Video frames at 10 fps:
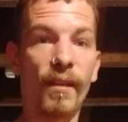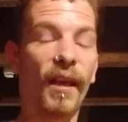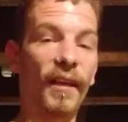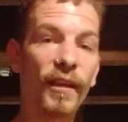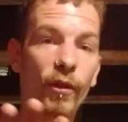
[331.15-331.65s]

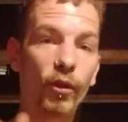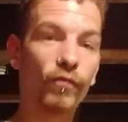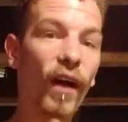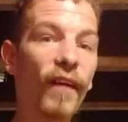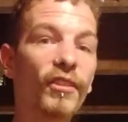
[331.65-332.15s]
And in those
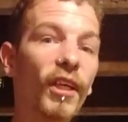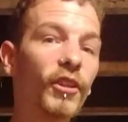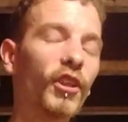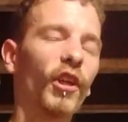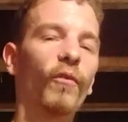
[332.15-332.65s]
5
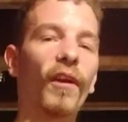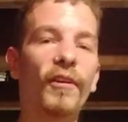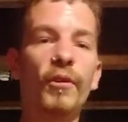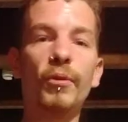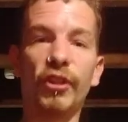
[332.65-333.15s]
sets, you're going to want to
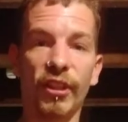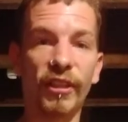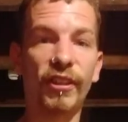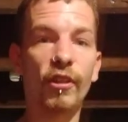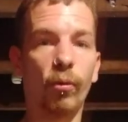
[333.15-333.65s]
do
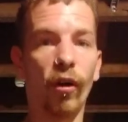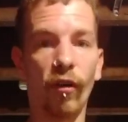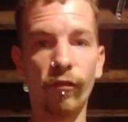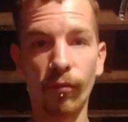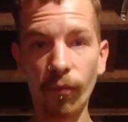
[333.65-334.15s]
6 to
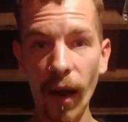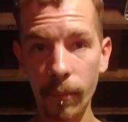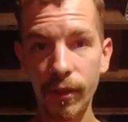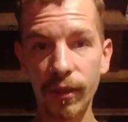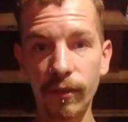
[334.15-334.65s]
12
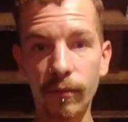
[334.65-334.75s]
reps.